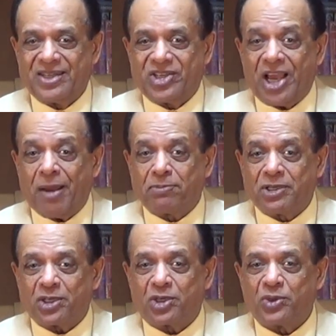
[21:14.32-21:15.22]

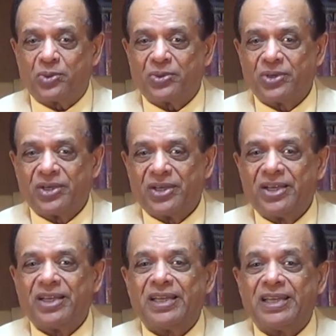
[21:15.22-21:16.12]
chapter 2.
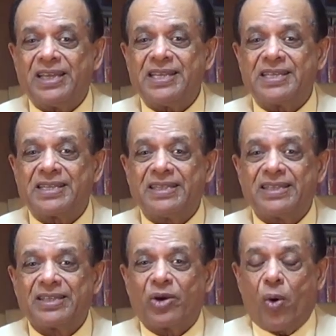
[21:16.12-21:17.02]
He's
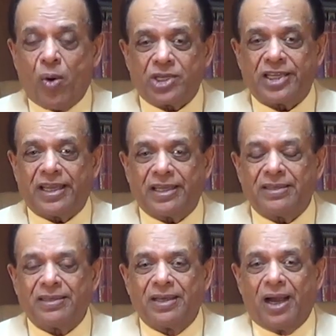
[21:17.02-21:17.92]

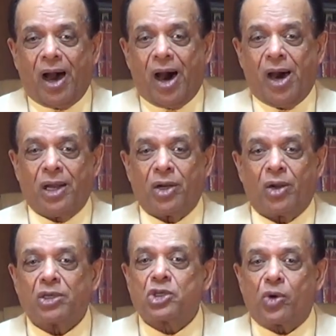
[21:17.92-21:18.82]
quoting
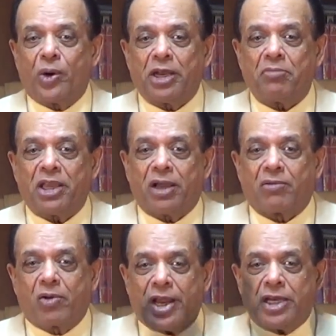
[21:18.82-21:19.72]
Arnold Toynbee,
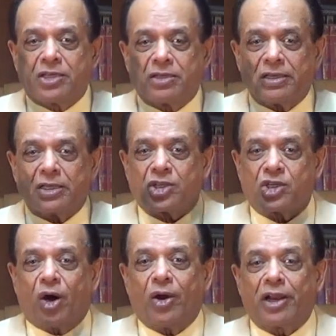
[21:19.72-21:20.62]
a great
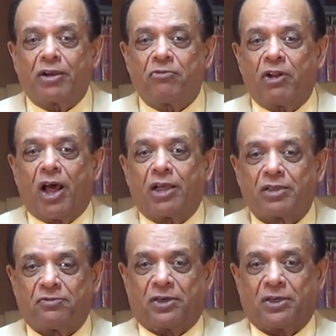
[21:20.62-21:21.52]
historian,
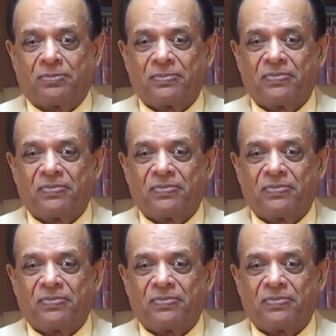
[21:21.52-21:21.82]
philosopher.